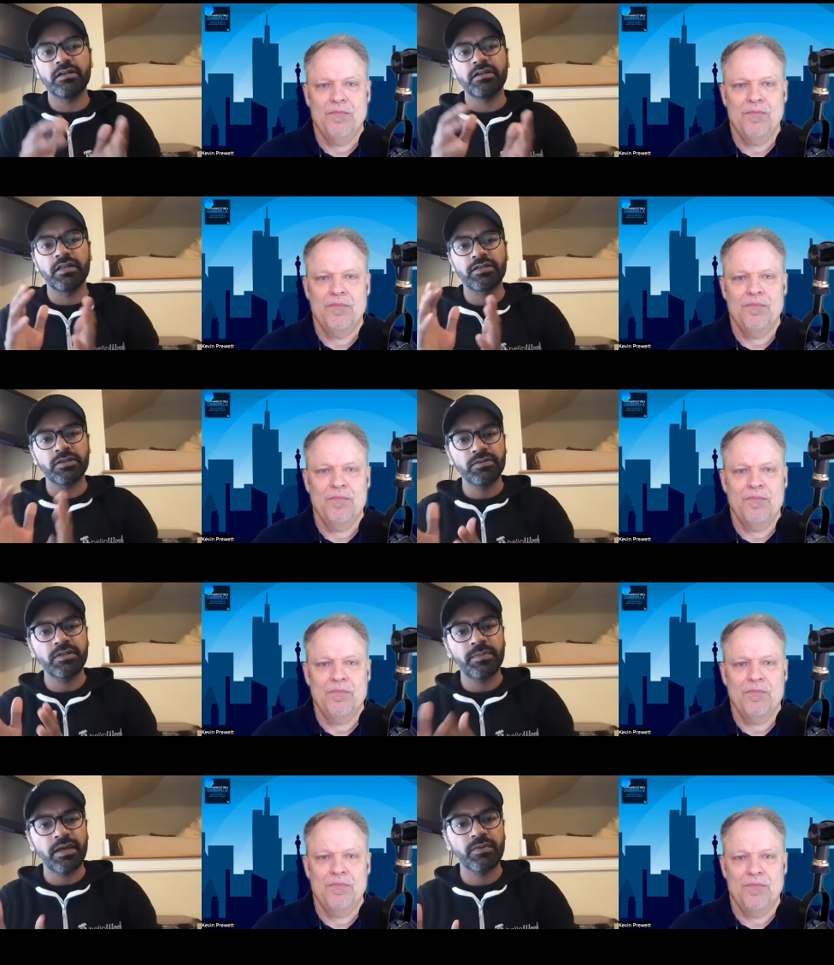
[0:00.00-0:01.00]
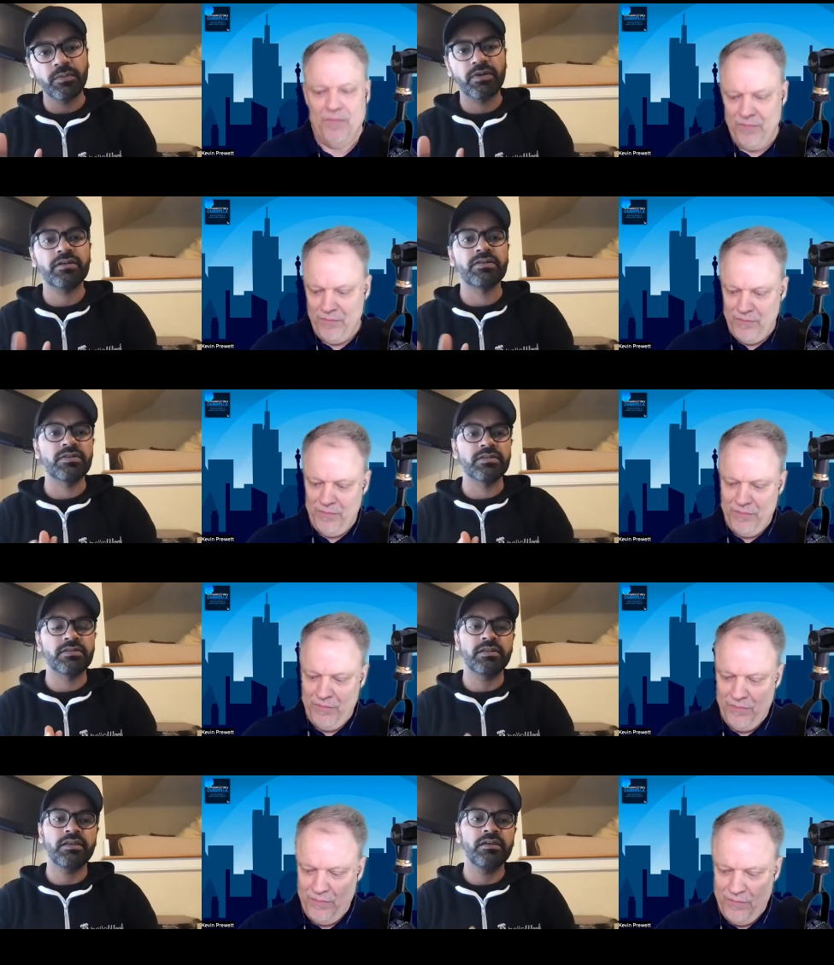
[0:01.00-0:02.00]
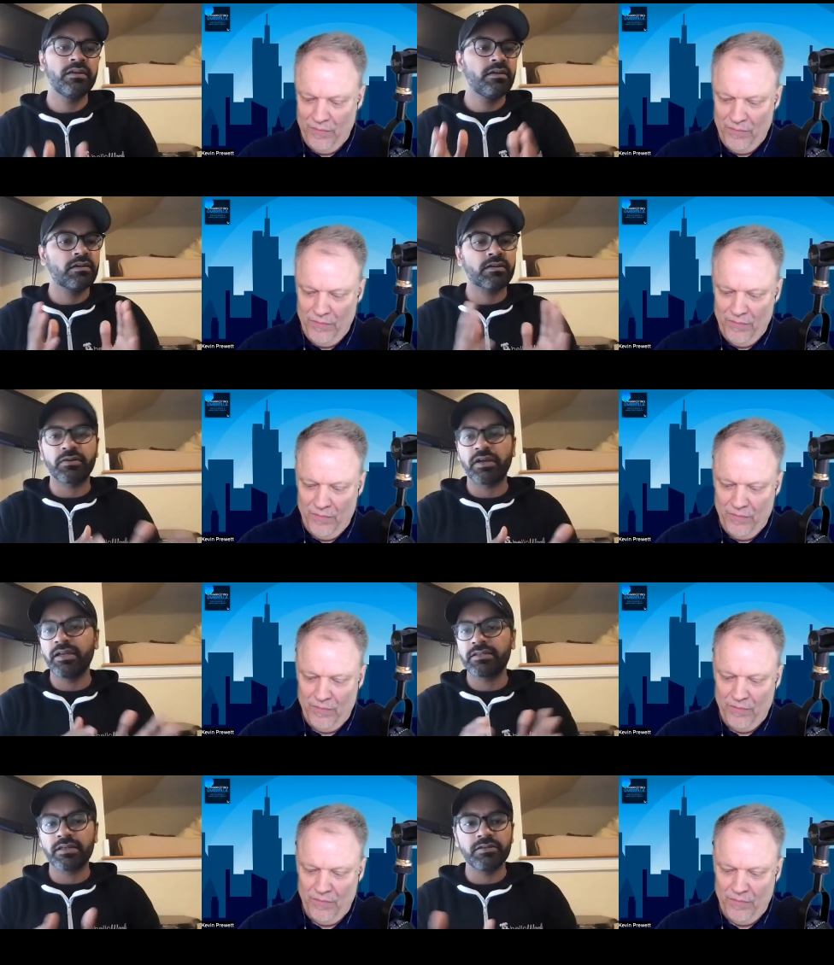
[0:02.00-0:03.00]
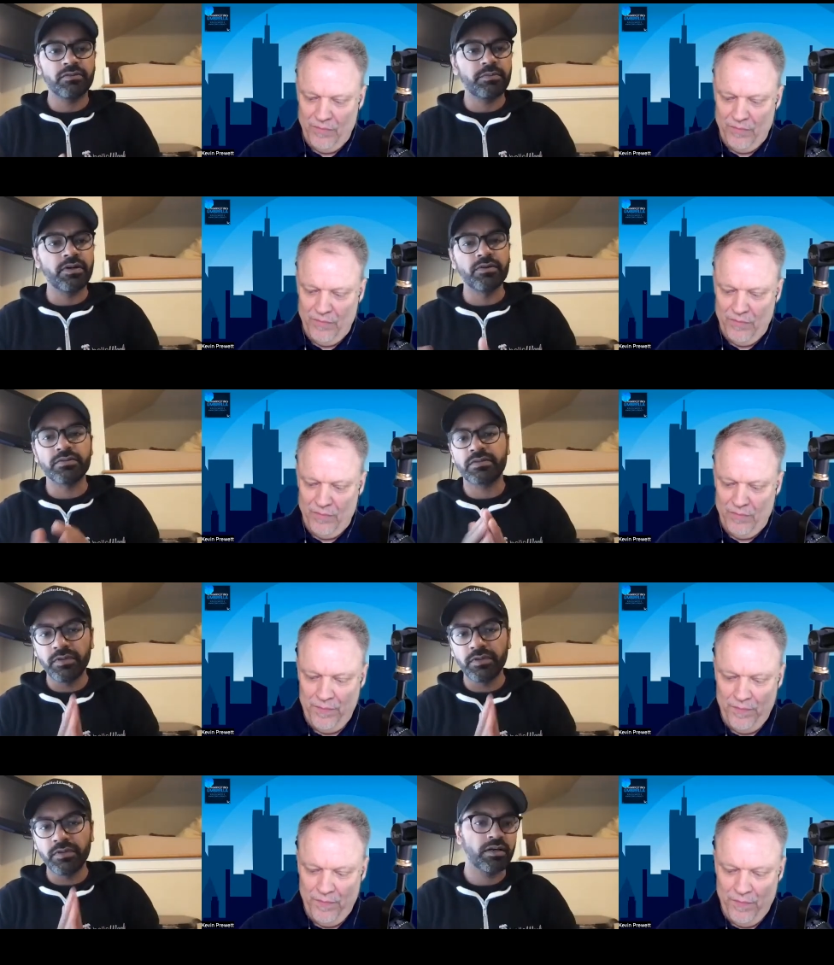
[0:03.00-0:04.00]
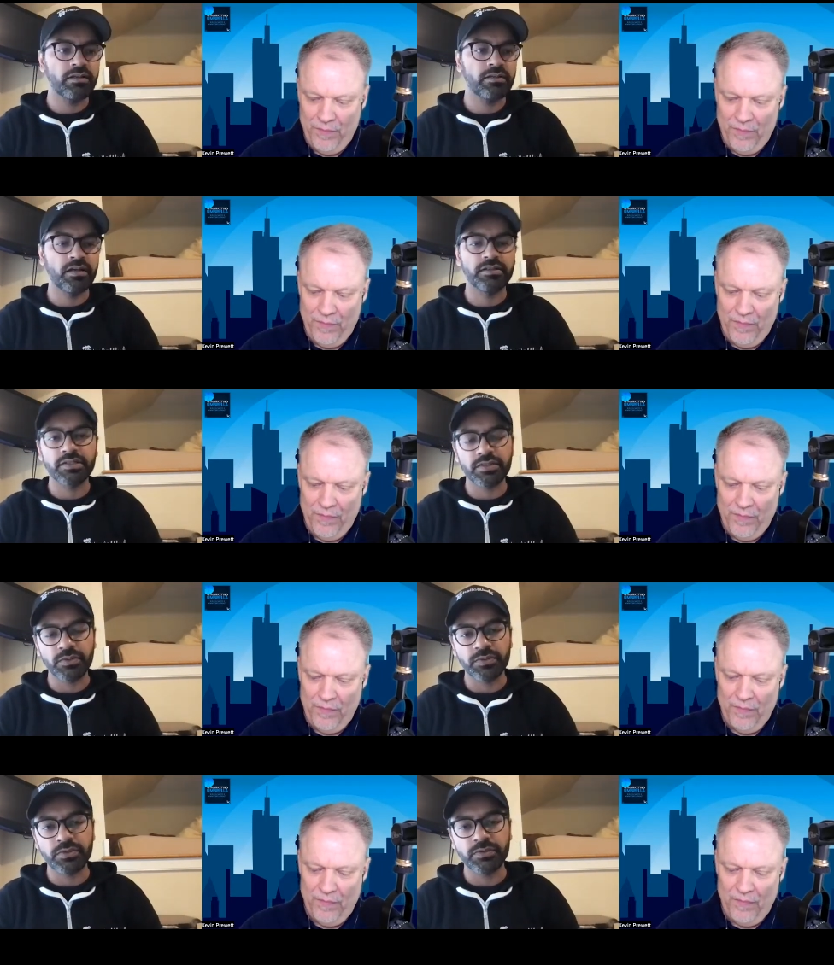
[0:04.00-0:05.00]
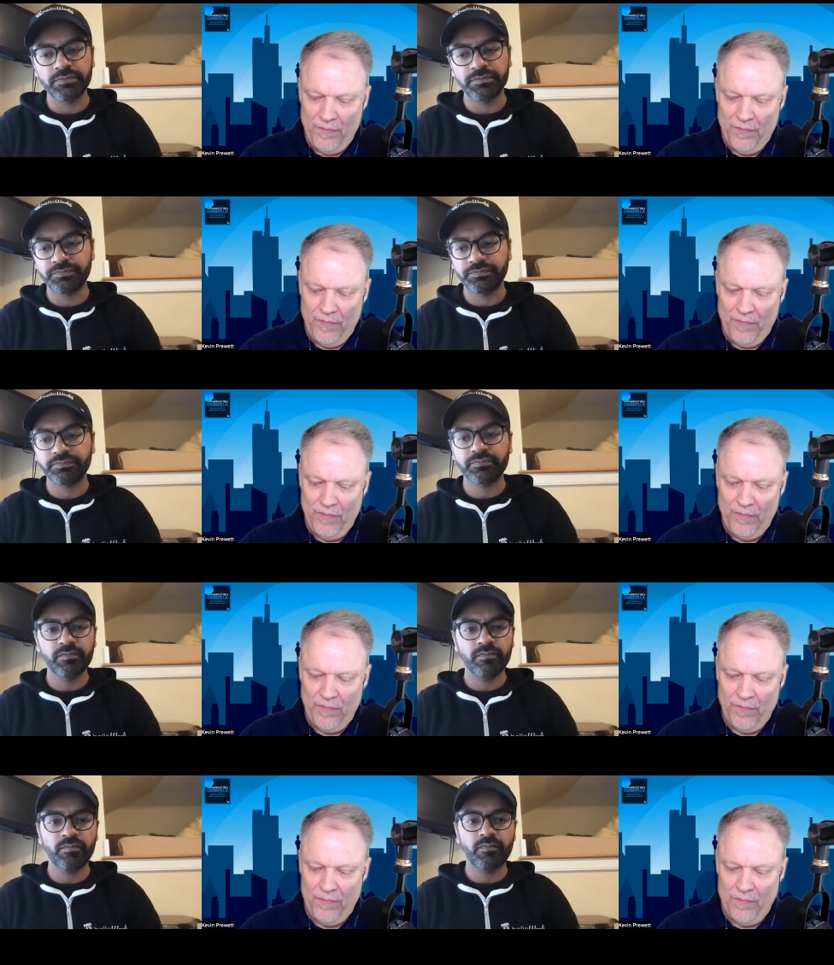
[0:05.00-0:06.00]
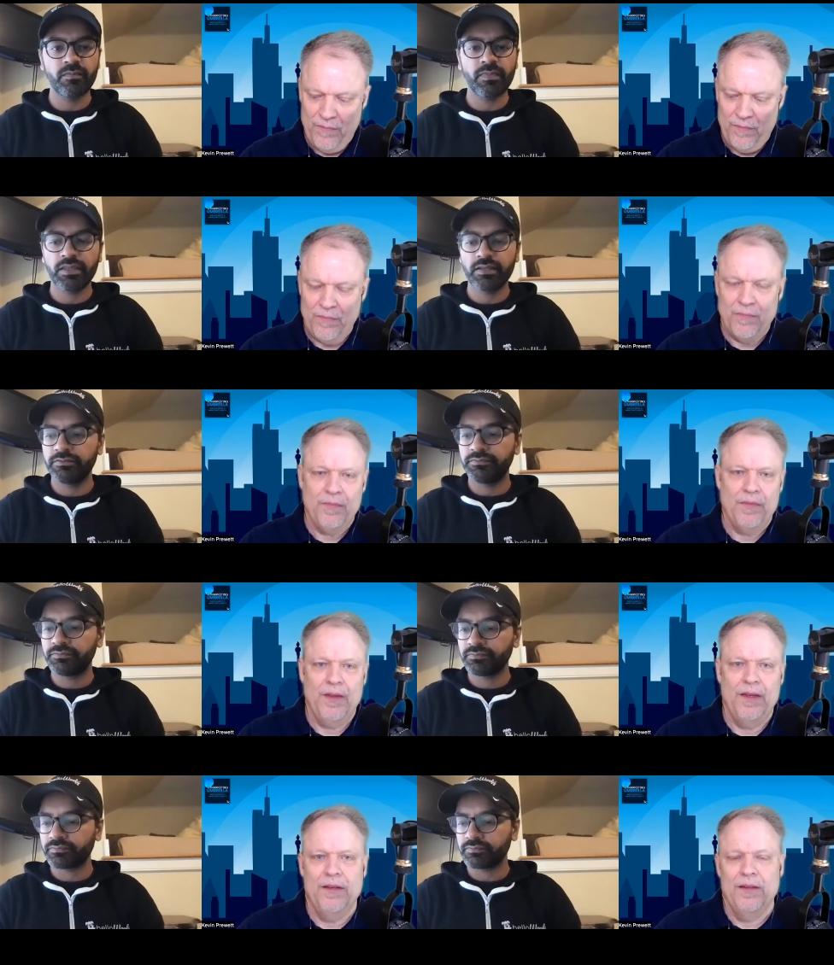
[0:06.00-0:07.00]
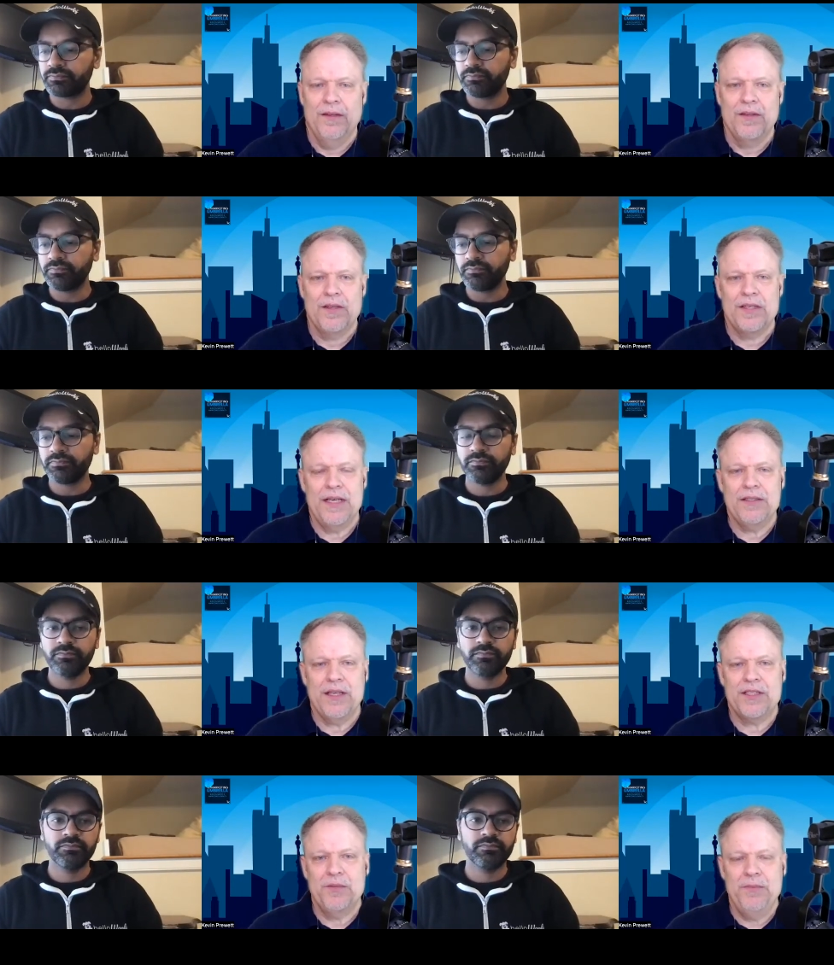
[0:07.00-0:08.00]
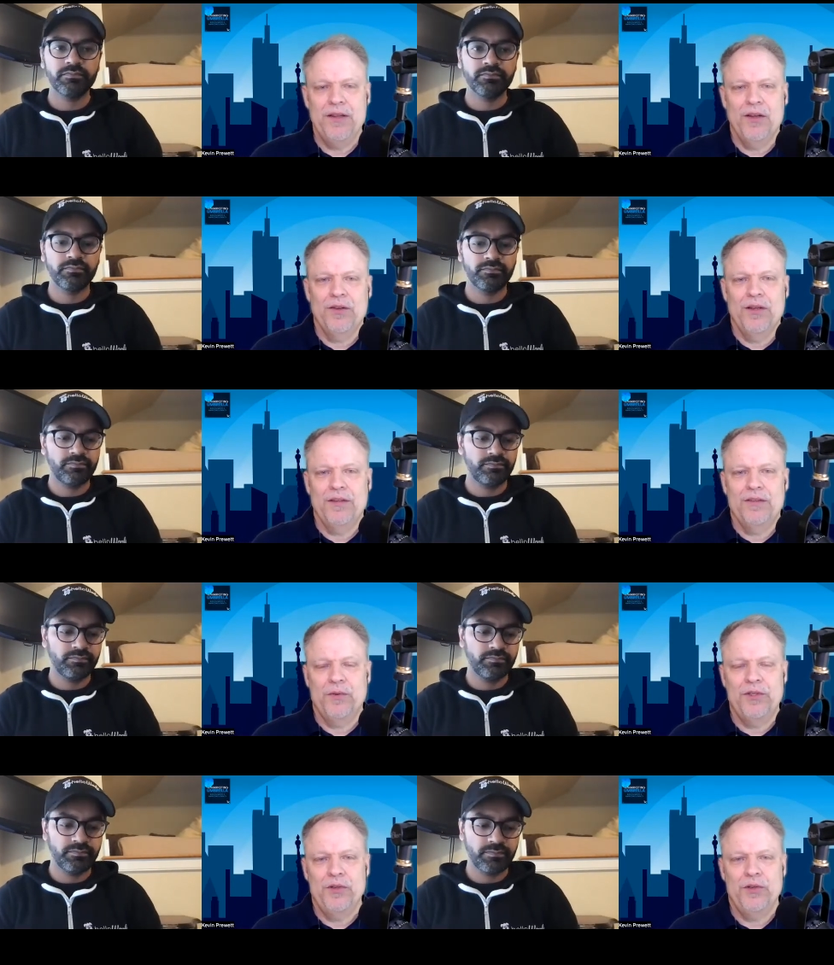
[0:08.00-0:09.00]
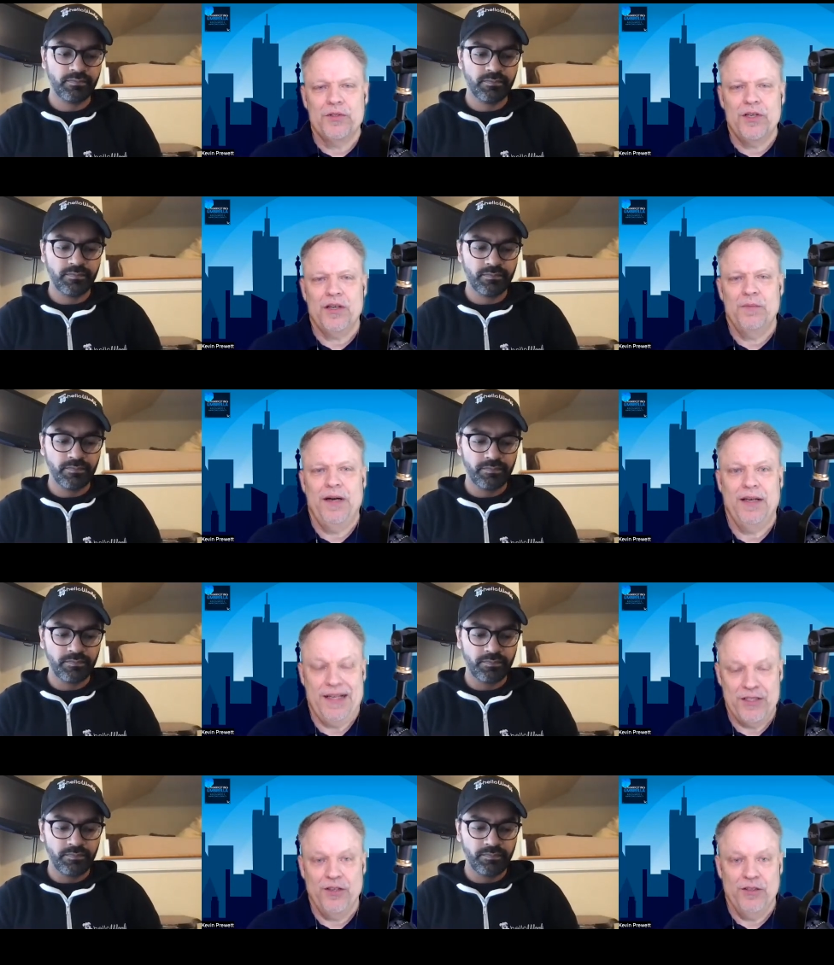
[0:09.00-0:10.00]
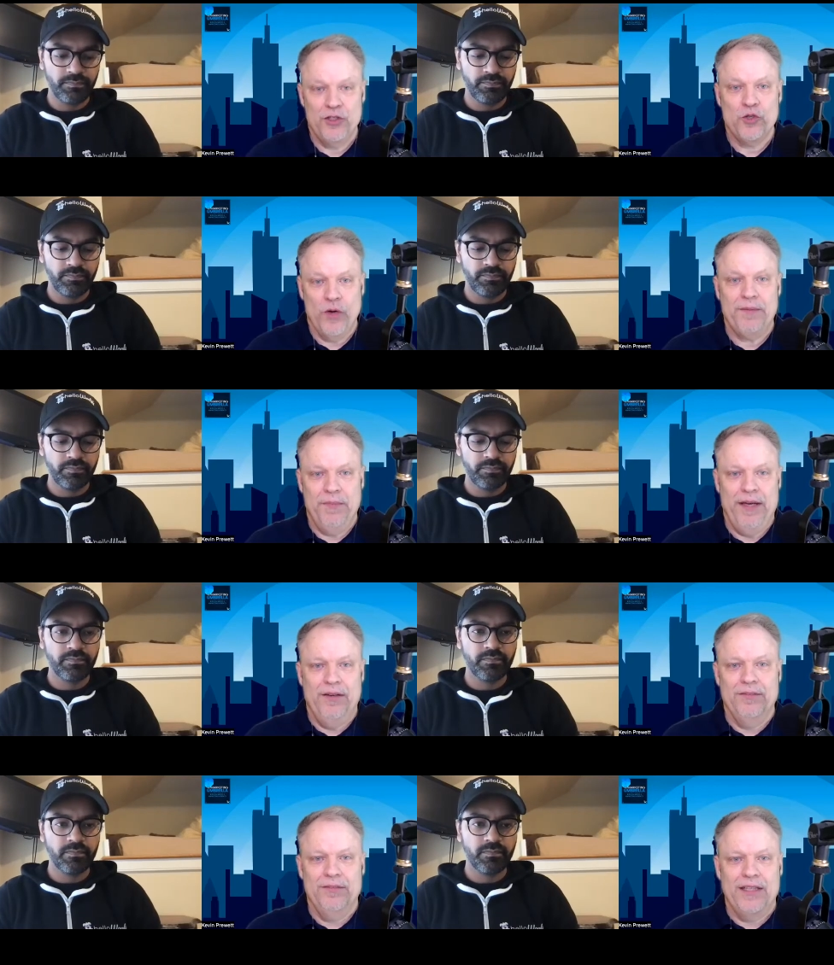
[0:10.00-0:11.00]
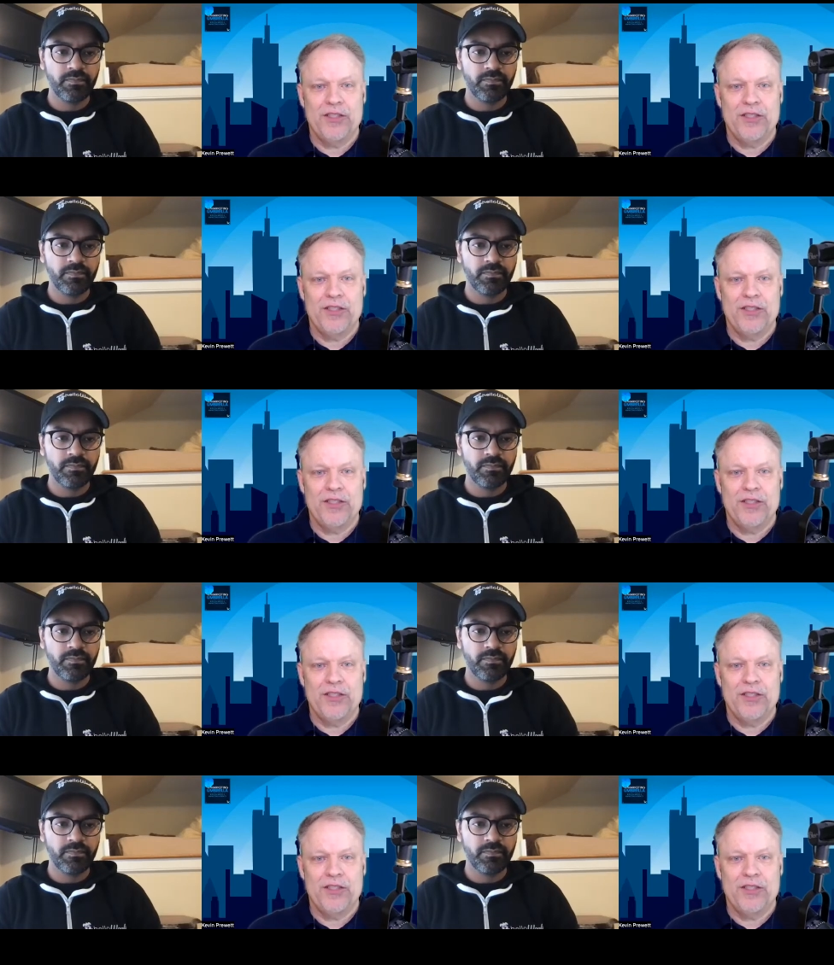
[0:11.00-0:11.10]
Speaker 1: that shows up everywhere consistently create schedule posts multiple channels all in one not just
Speaker 2: social Sounds like to me though that when you, you were talking about actually a direct mail, that's